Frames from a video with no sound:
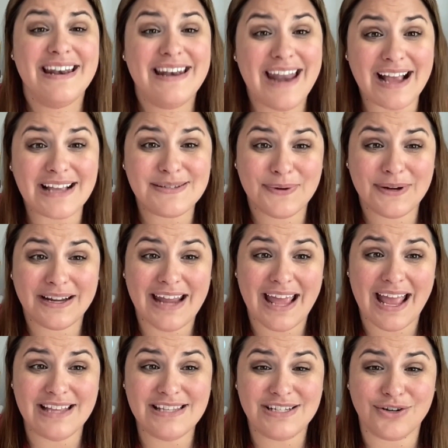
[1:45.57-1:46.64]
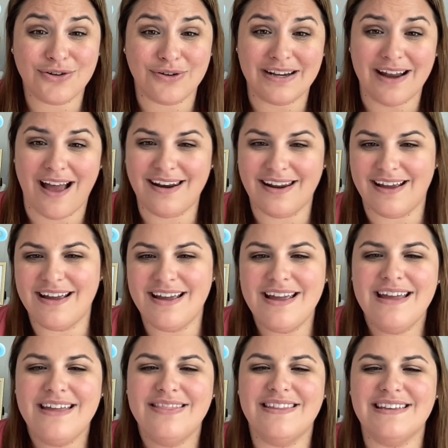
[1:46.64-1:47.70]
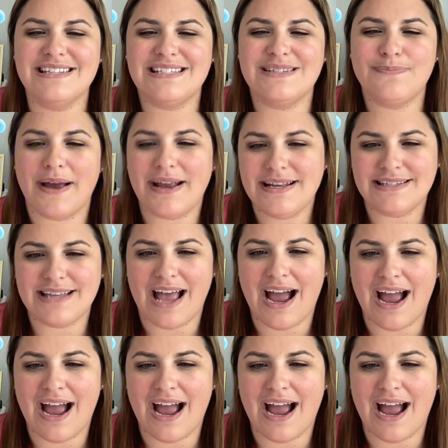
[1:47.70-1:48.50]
Next, we're going to head to Granada, the spice